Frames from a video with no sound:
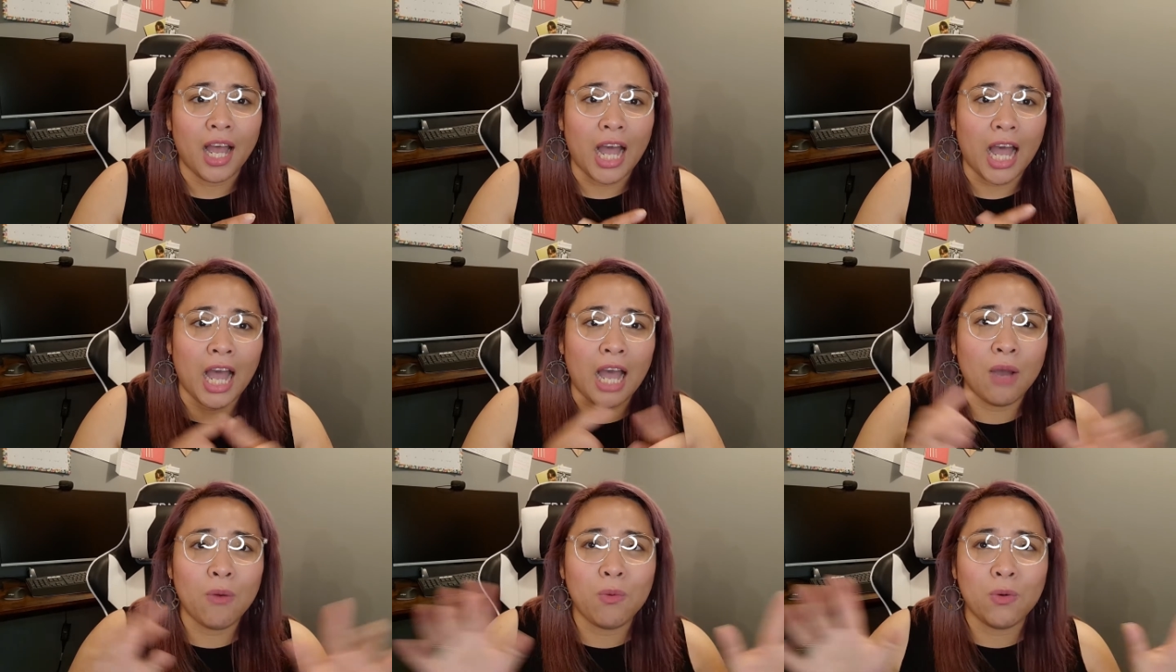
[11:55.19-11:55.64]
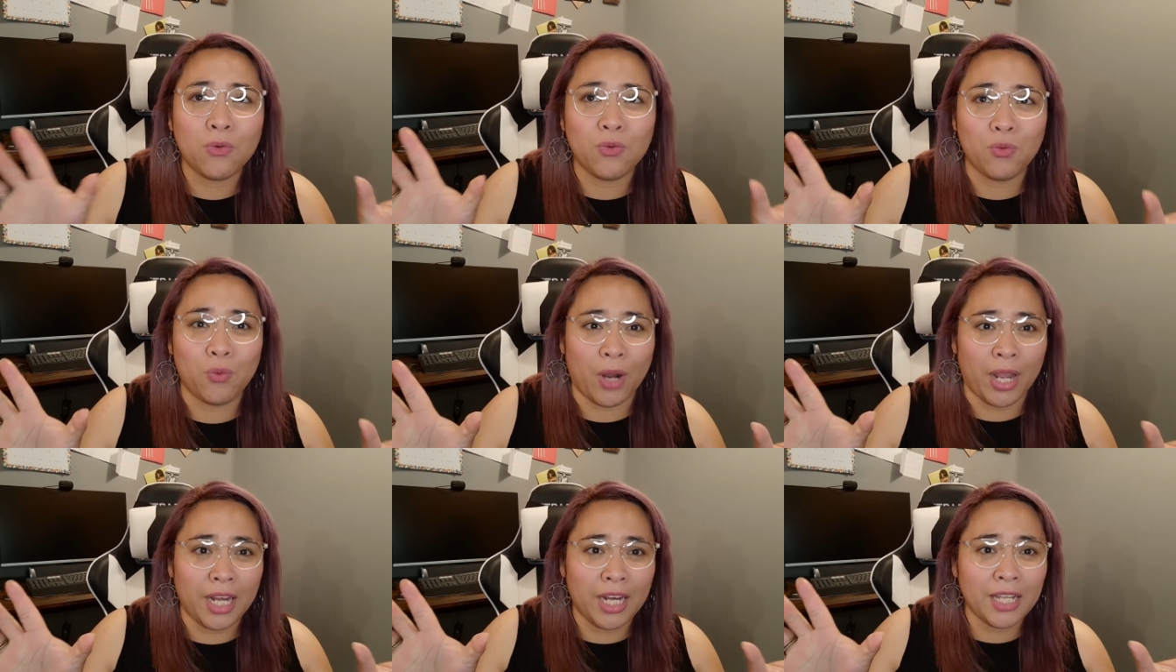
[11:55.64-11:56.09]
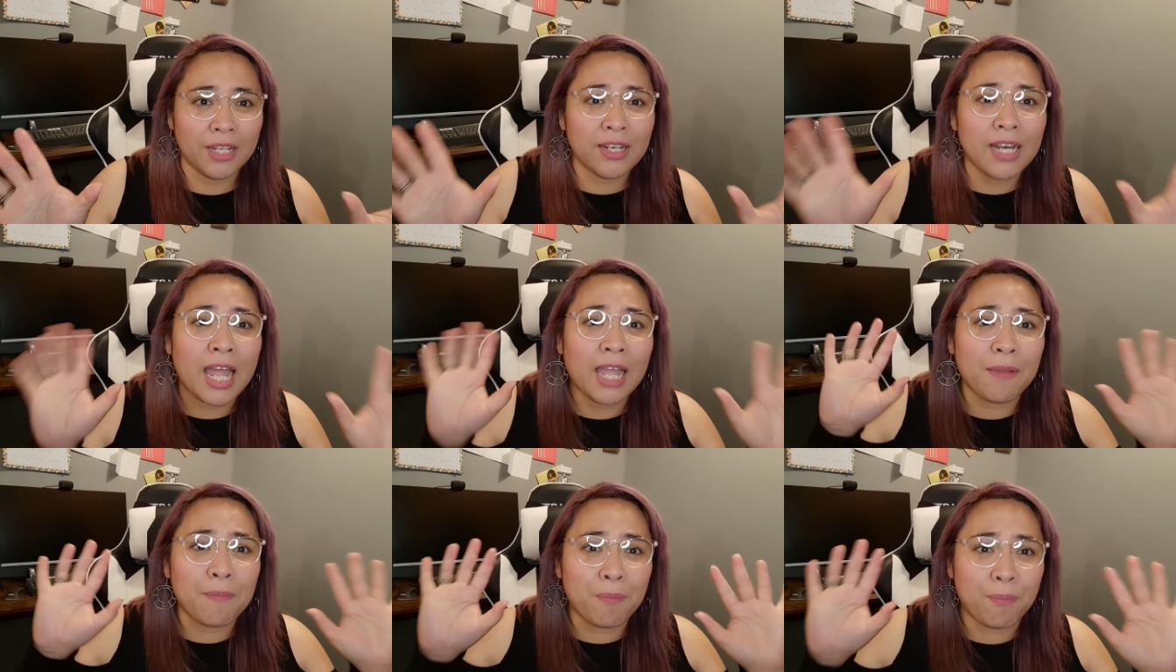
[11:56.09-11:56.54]
I would rate it
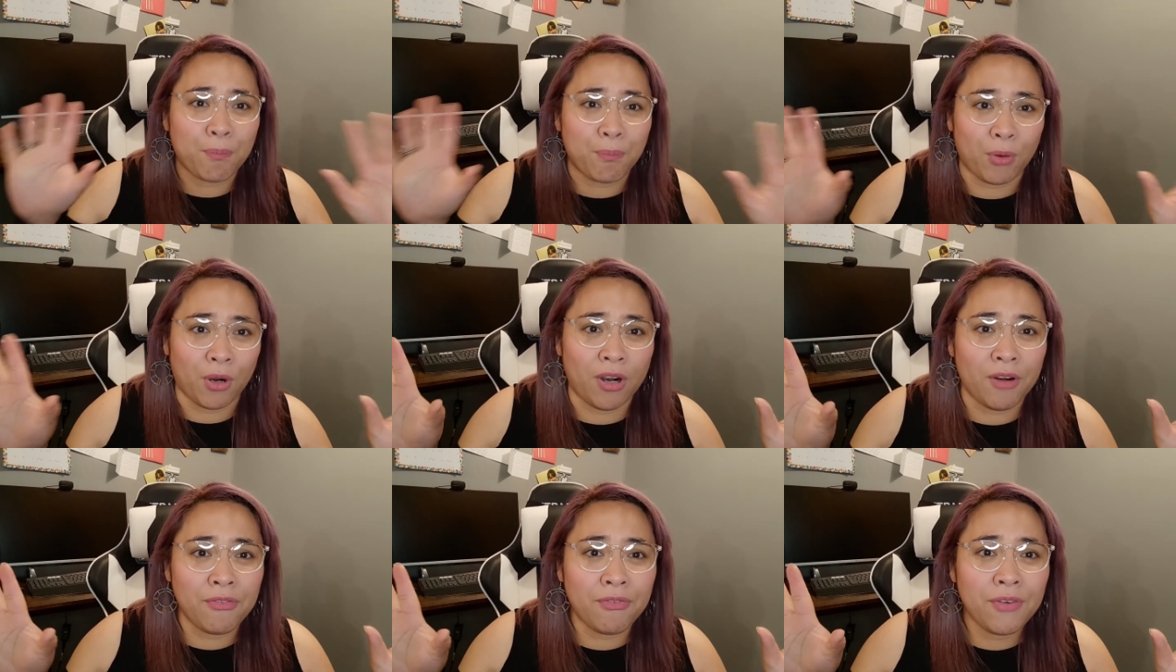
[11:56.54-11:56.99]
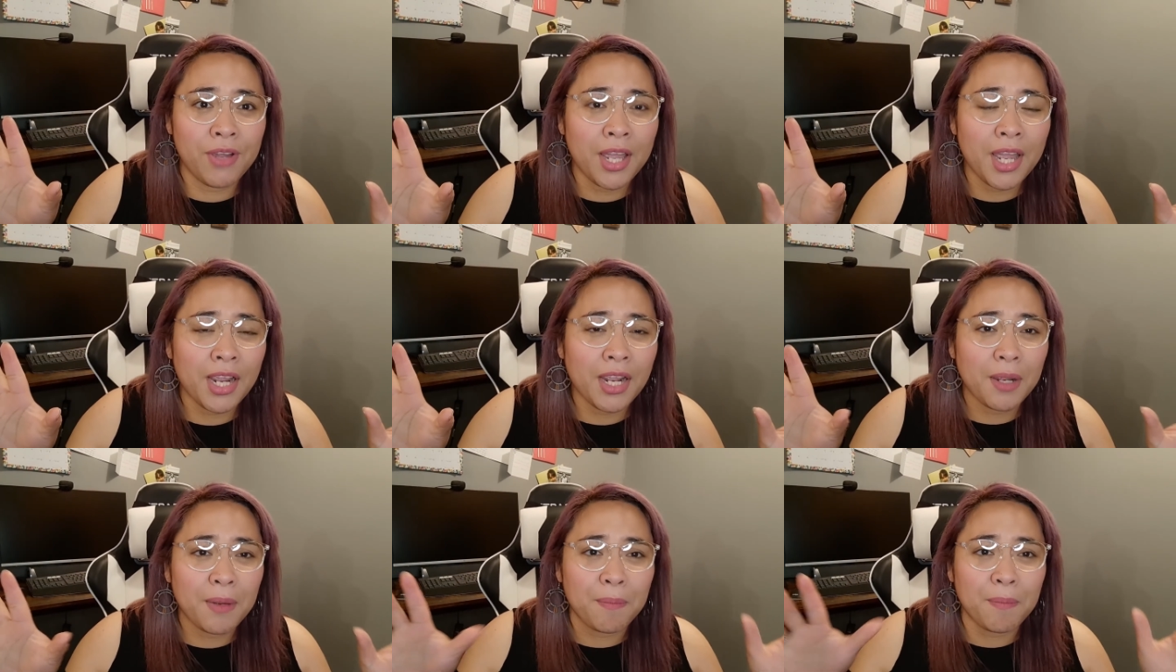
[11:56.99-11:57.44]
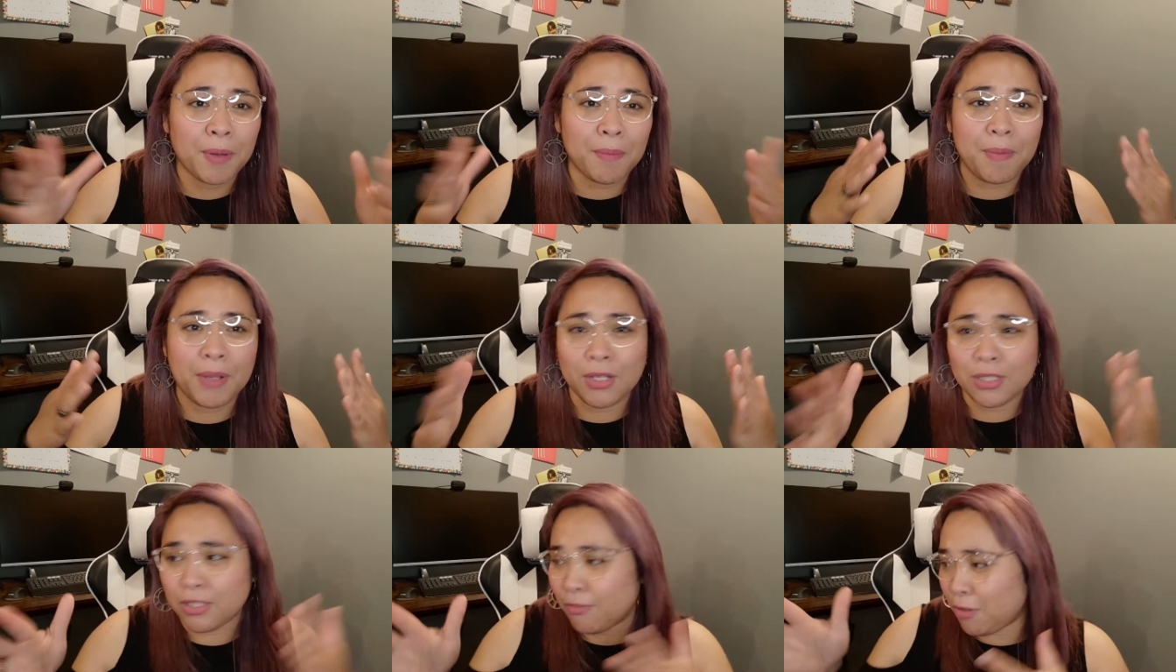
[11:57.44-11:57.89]
like perfect, but
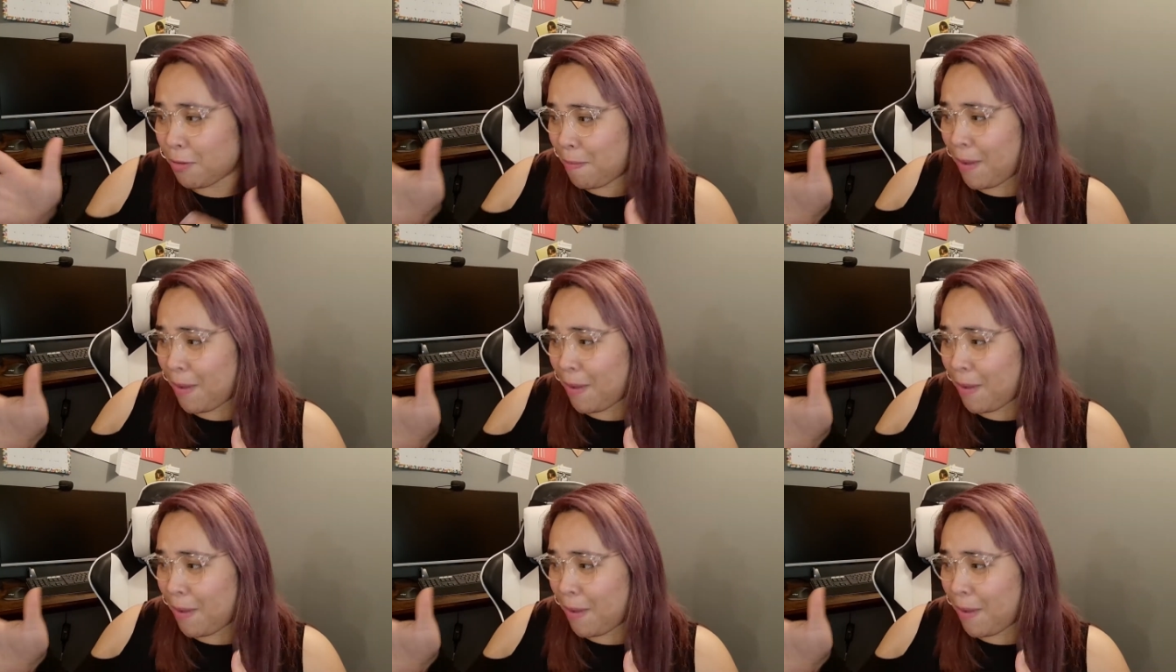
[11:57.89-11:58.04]
because of the